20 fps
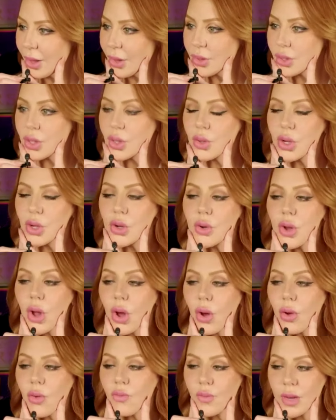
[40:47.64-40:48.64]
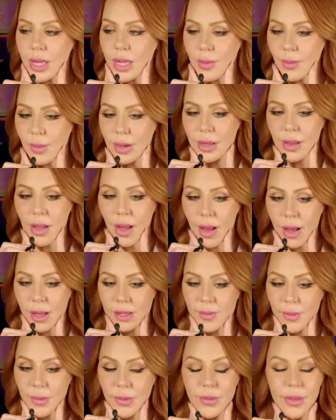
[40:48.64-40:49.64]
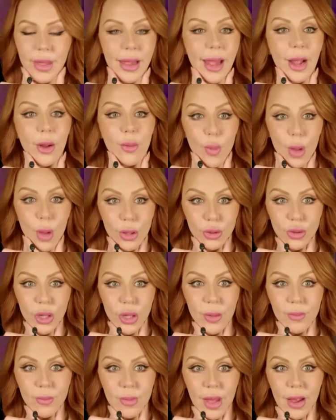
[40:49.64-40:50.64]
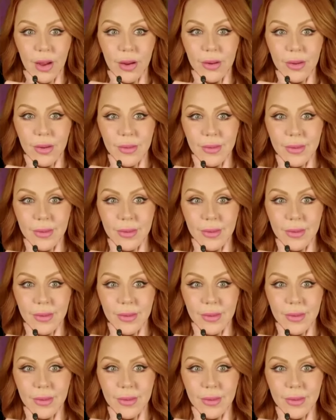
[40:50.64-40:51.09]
So do you know if when he went to the hospital, they like rushed him there?